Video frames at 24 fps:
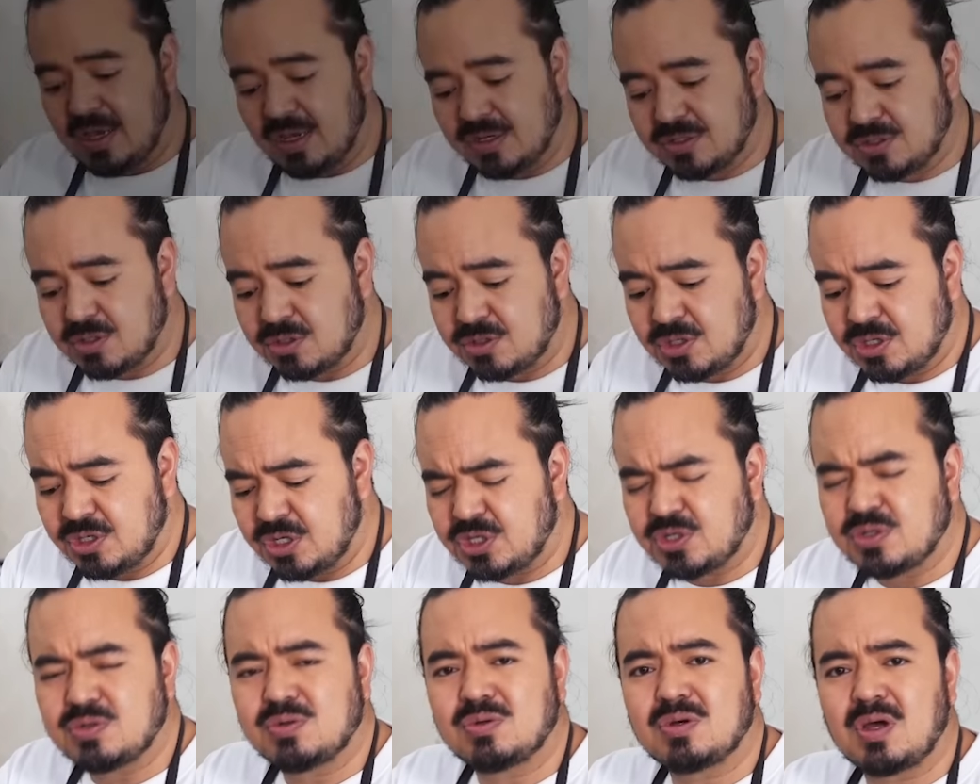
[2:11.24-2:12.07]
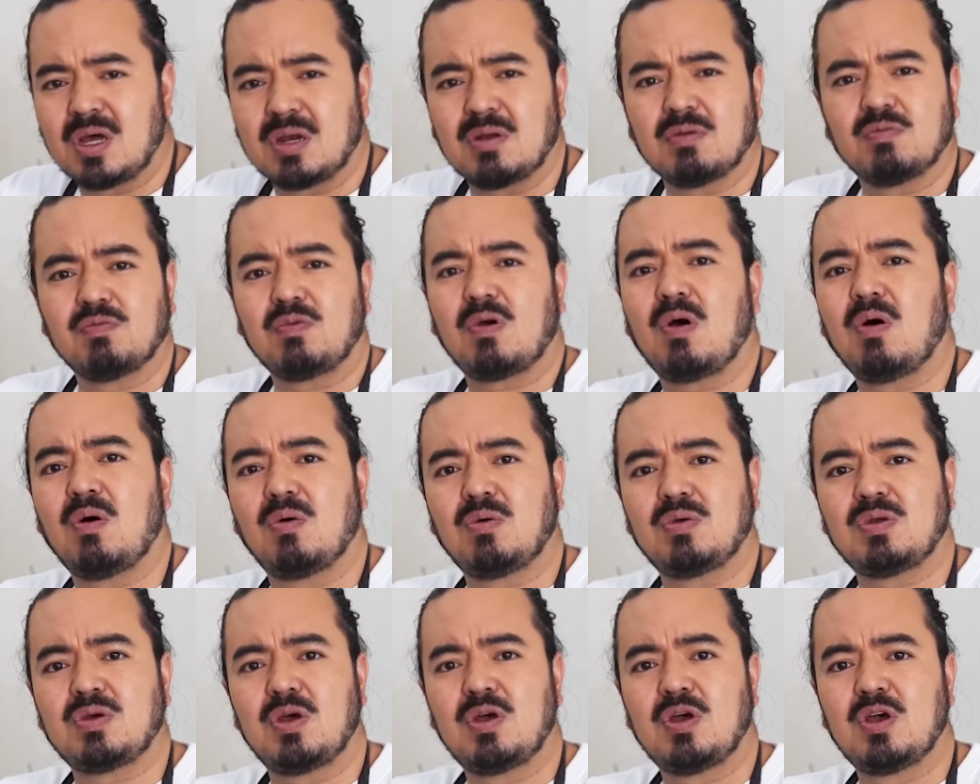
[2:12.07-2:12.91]
is the traditional kind of
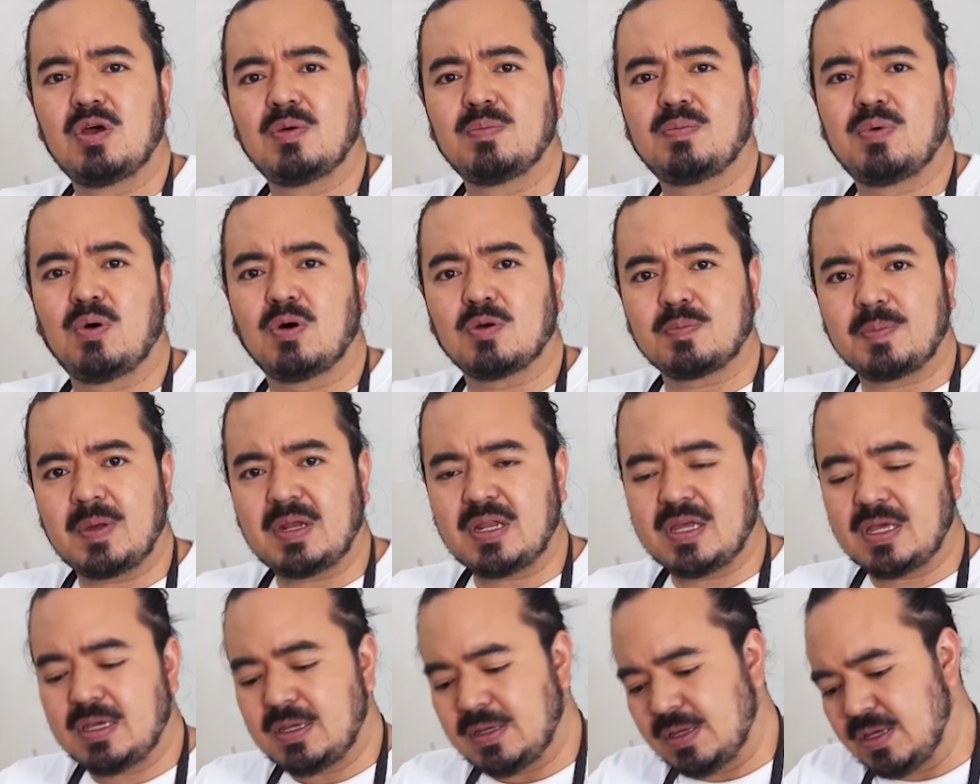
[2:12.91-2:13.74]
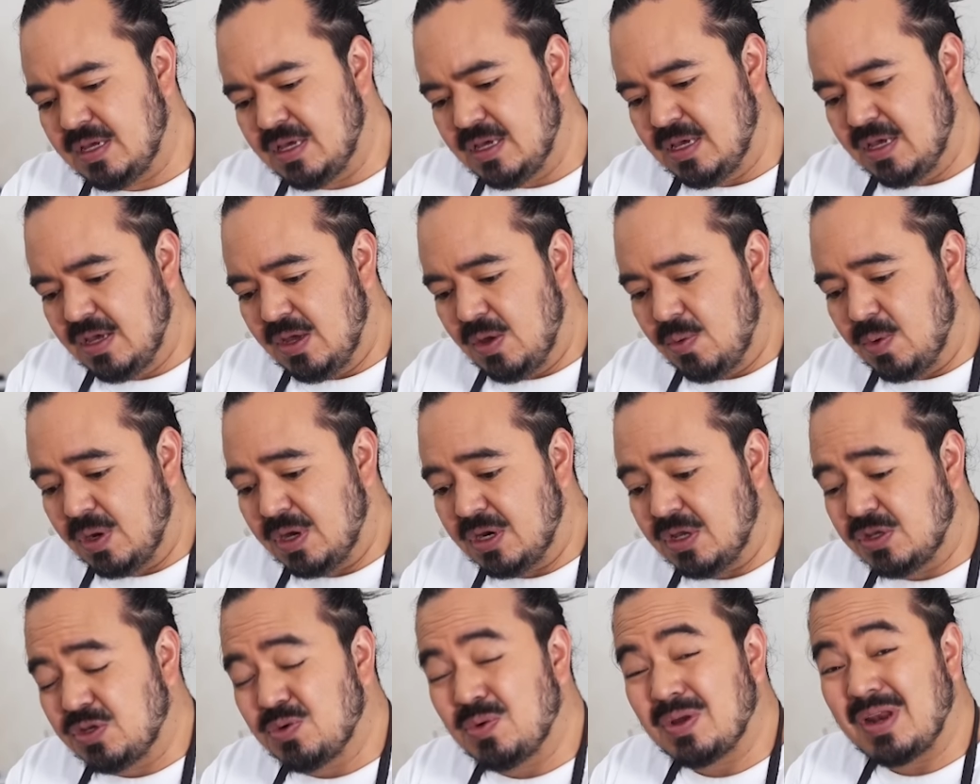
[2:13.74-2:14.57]
rolled pork belly. We're
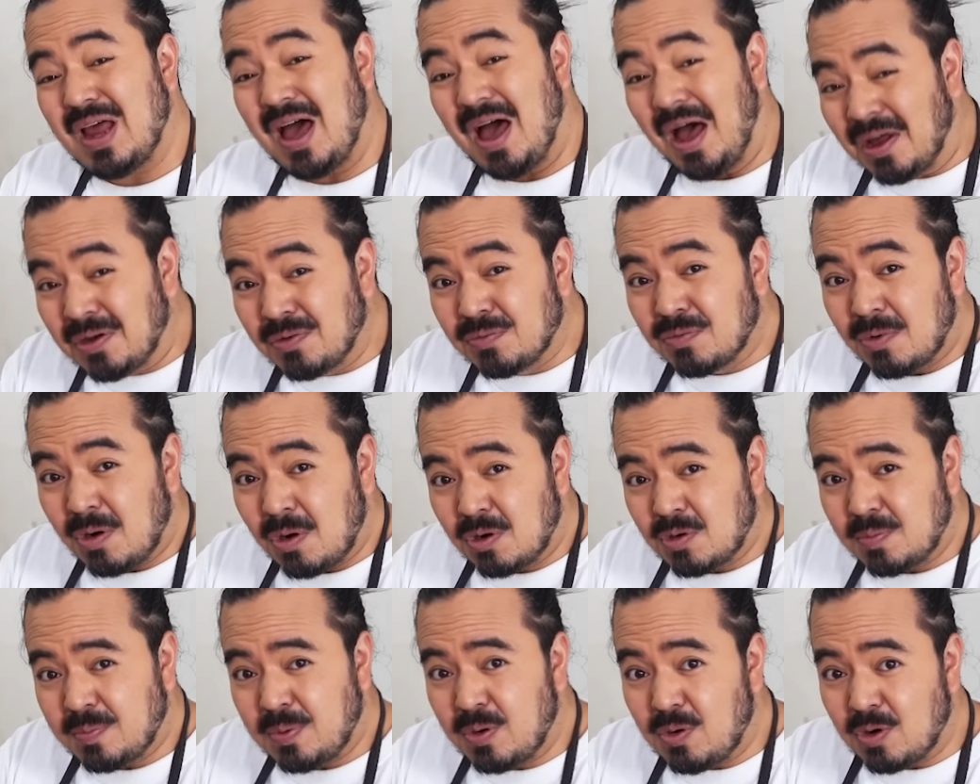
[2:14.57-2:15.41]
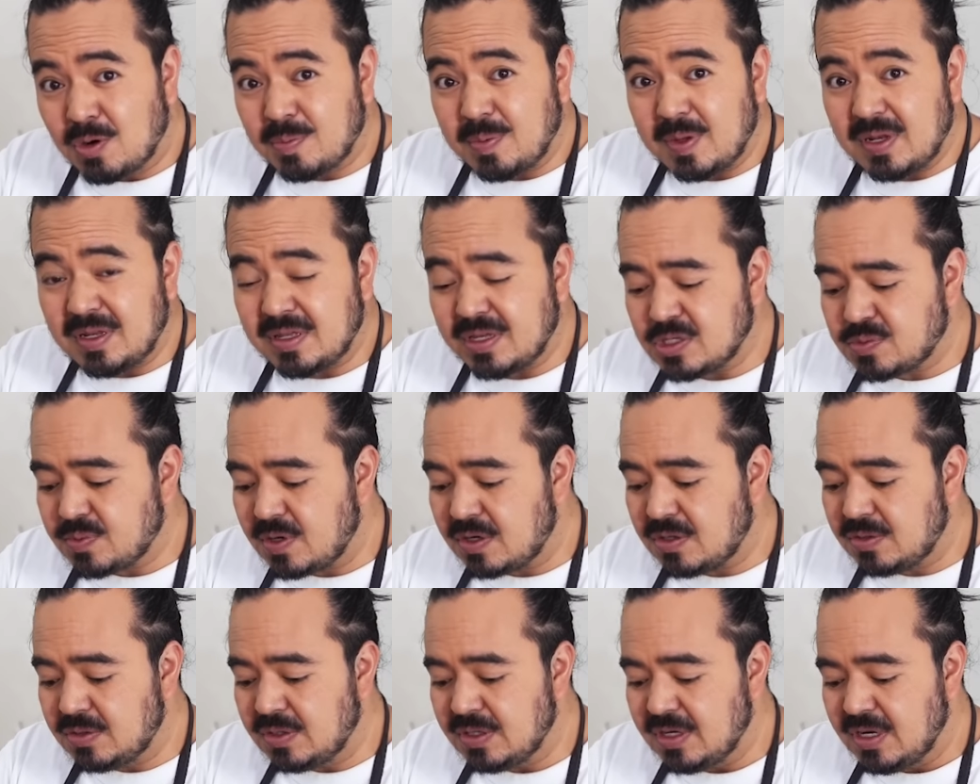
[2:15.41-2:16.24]
gonna do an unrolled pork belly as
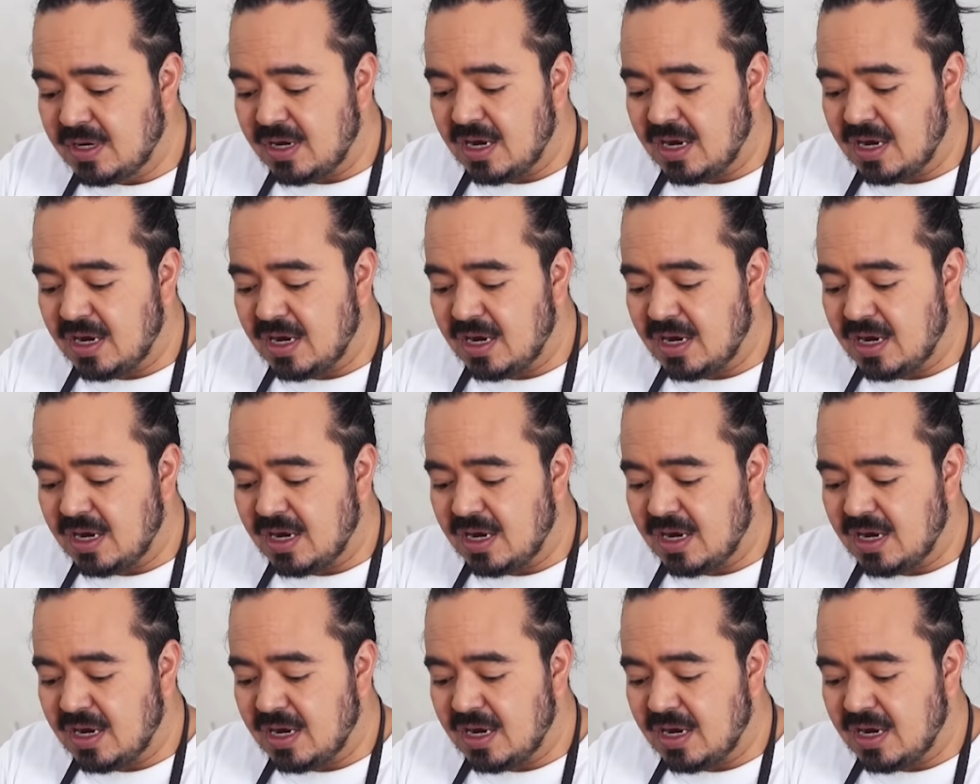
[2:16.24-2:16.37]
well,